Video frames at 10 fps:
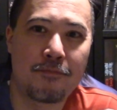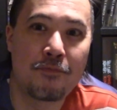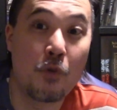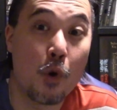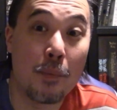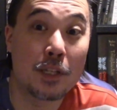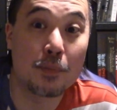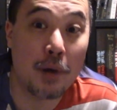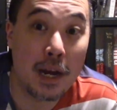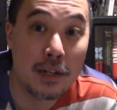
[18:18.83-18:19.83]
4 months
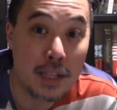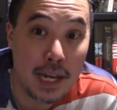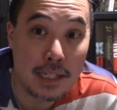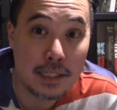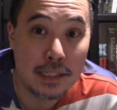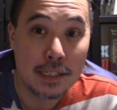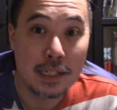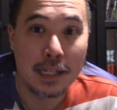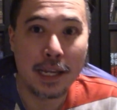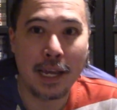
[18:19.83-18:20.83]
prior to that.
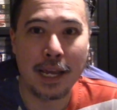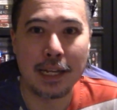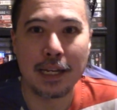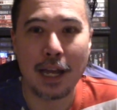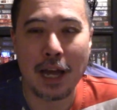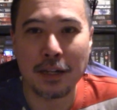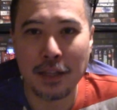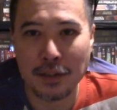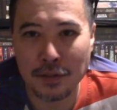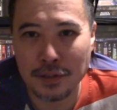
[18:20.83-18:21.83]
And how do they
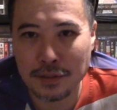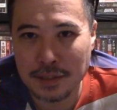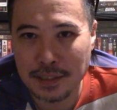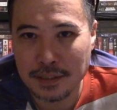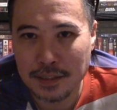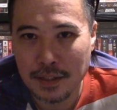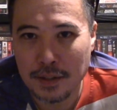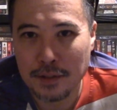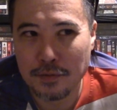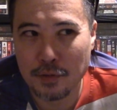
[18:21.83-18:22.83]
learn those things?
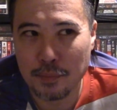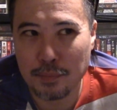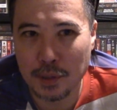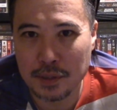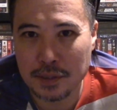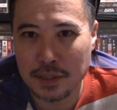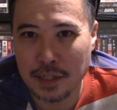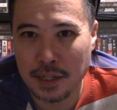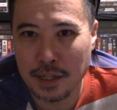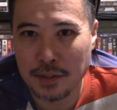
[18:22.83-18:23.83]
From books
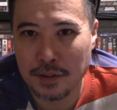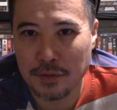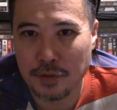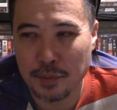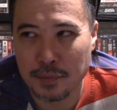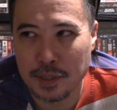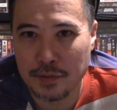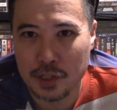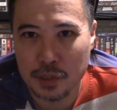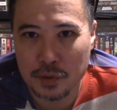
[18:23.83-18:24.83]
and from
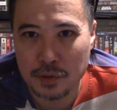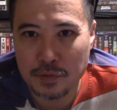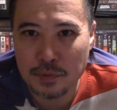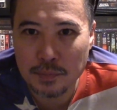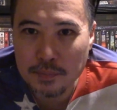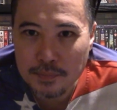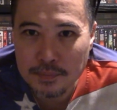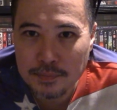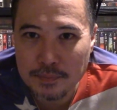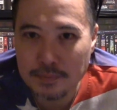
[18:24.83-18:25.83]
TV shows.
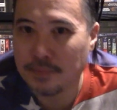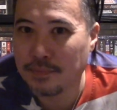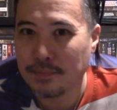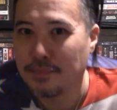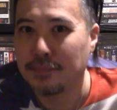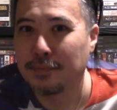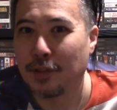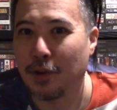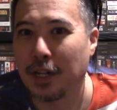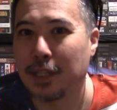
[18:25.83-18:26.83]
They
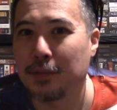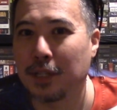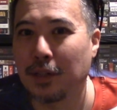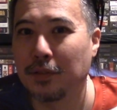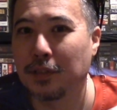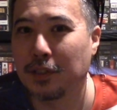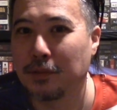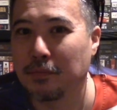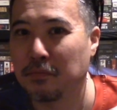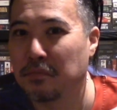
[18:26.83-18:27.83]
read it themselves
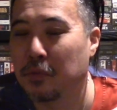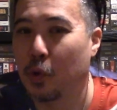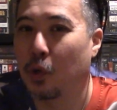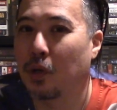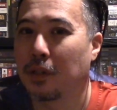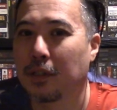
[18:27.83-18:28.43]
or